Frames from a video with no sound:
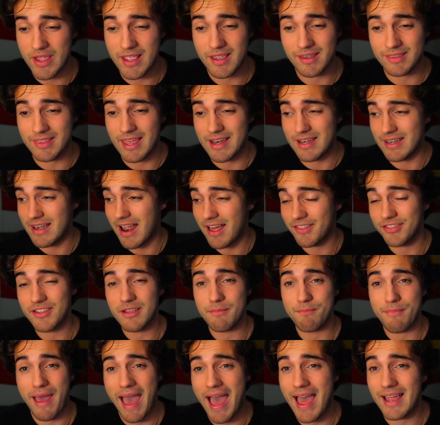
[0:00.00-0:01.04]
think that
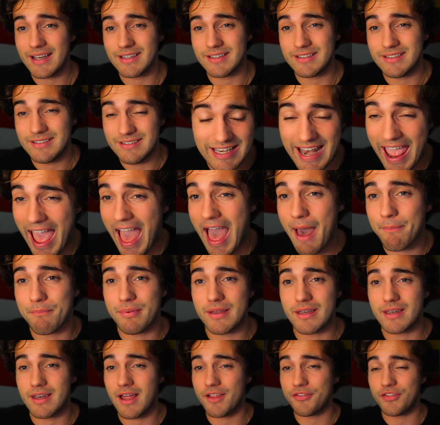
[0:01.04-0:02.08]
nothing bad can
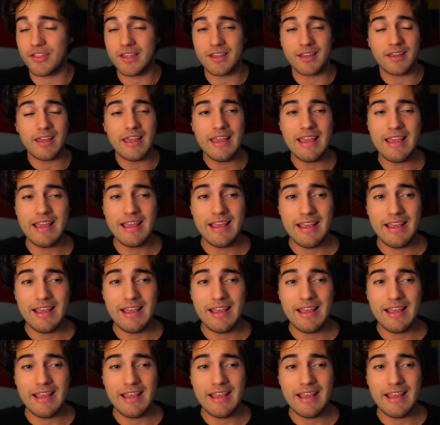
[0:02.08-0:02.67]
happen nothing